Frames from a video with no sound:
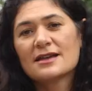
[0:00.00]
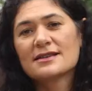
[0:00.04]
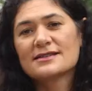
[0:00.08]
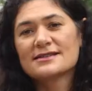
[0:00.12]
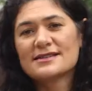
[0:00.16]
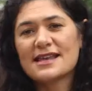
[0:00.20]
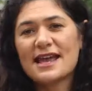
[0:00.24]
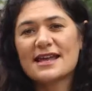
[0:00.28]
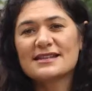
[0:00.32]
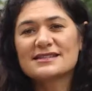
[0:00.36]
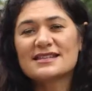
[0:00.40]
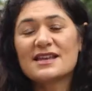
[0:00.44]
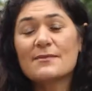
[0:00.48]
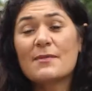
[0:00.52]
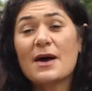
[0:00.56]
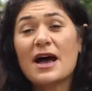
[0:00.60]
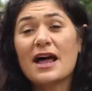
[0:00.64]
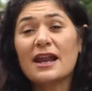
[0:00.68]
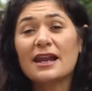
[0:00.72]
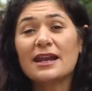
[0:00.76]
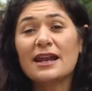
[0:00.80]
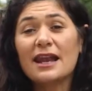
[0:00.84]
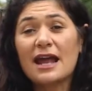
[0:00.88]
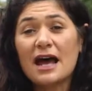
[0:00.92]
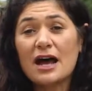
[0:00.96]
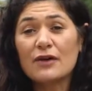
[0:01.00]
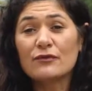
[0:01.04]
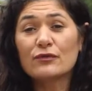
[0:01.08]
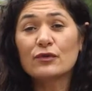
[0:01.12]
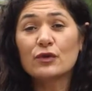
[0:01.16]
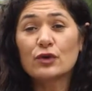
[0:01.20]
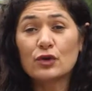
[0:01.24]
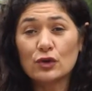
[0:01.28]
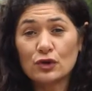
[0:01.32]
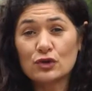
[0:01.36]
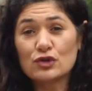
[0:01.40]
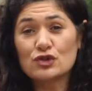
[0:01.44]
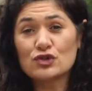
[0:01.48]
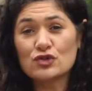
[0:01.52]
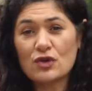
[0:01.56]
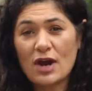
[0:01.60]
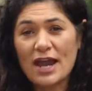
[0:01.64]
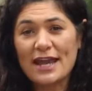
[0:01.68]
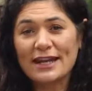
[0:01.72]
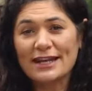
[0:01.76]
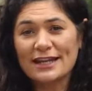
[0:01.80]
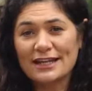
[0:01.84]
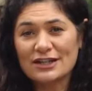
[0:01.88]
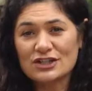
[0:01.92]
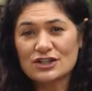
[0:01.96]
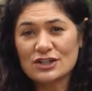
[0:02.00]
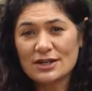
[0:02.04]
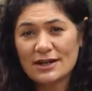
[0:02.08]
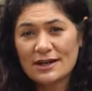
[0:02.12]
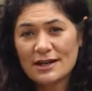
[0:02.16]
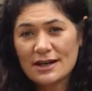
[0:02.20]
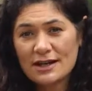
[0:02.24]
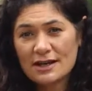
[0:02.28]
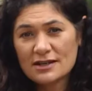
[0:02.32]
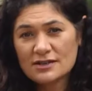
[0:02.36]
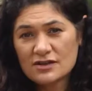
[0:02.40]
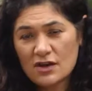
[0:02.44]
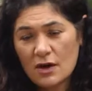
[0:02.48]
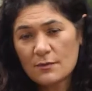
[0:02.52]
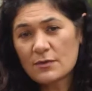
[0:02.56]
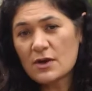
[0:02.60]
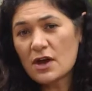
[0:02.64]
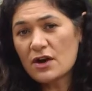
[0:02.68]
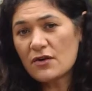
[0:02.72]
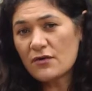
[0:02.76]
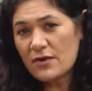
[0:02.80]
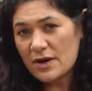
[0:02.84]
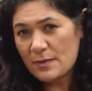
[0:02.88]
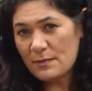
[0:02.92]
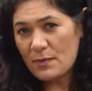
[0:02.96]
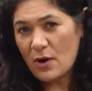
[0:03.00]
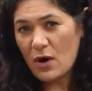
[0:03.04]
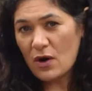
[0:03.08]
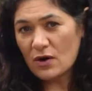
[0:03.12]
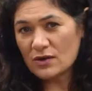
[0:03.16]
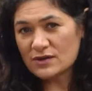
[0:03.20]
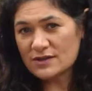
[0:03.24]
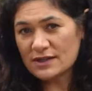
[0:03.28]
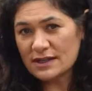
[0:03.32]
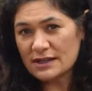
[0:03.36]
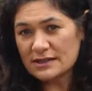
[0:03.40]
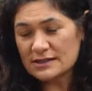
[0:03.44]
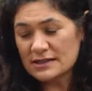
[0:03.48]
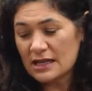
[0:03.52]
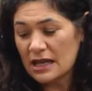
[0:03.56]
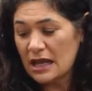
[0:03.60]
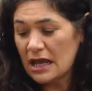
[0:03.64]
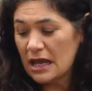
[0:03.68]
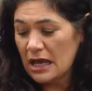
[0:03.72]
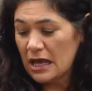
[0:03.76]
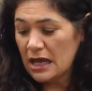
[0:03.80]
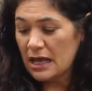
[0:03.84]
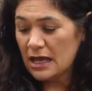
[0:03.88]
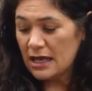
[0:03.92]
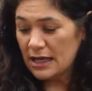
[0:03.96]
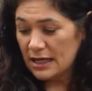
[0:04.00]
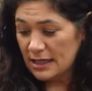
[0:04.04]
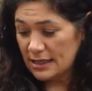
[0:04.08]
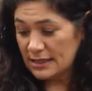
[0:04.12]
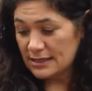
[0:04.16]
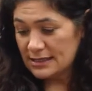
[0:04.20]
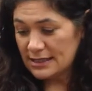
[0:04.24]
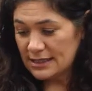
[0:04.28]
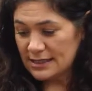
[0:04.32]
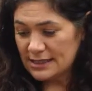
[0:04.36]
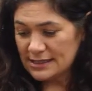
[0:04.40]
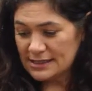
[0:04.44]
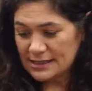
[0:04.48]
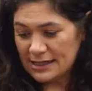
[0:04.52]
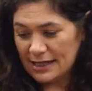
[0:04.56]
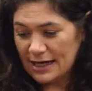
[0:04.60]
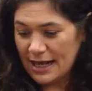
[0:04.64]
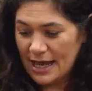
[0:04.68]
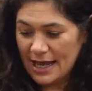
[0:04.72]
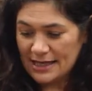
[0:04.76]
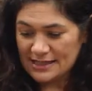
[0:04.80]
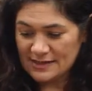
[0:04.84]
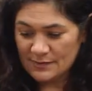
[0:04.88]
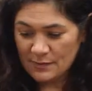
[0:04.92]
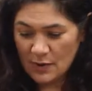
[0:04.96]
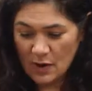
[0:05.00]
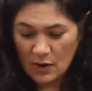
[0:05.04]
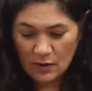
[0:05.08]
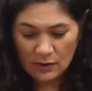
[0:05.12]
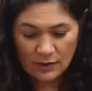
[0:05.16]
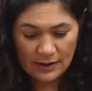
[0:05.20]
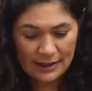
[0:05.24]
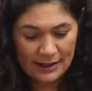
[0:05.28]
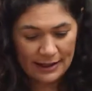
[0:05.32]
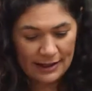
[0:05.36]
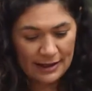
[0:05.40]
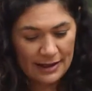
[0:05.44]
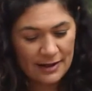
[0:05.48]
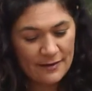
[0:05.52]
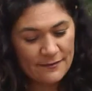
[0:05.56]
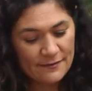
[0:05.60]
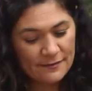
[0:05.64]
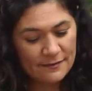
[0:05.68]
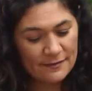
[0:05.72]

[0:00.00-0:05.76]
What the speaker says: Zanzibar love good drainage, so I'm going to repot it into this glass bowl here.